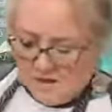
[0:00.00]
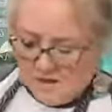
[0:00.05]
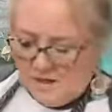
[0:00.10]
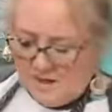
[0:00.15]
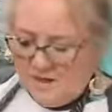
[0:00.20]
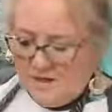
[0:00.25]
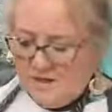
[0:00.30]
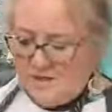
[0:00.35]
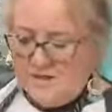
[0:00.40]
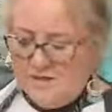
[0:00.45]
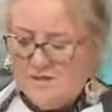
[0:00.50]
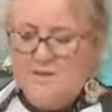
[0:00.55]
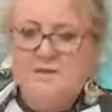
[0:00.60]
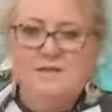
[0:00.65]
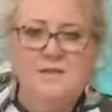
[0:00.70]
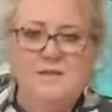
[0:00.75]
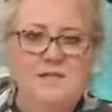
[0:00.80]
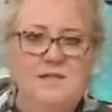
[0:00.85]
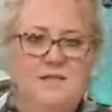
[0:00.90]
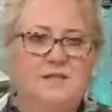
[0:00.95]
is
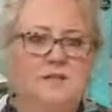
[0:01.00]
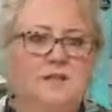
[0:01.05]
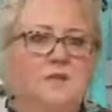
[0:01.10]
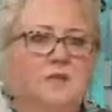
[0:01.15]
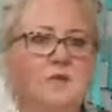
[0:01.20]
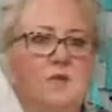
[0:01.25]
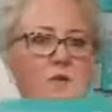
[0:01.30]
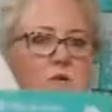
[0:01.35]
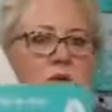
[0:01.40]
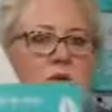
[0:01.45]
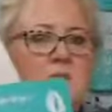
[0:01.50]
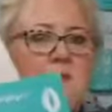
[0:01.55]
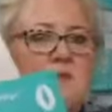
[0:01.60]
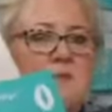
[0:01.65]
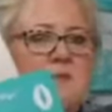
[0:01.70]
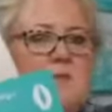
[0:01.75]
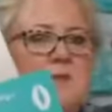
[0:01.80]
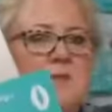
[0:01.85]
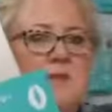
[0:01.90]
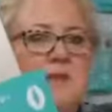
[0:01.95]
stencil
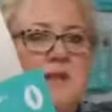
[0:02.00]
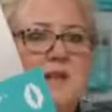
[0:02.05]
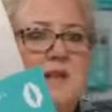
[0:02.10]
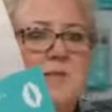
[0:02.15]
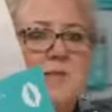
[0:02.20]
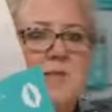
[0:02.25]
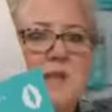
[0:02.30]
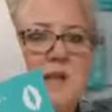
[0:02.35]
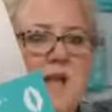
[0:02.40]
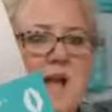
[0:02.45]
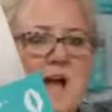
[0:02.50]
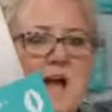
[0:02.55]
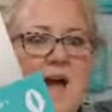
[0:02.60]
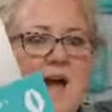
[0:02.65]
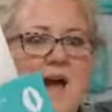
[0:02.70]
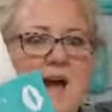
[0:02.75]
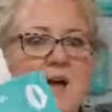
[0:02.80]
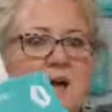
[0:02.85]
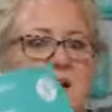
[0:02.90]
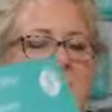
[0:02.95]
something in black.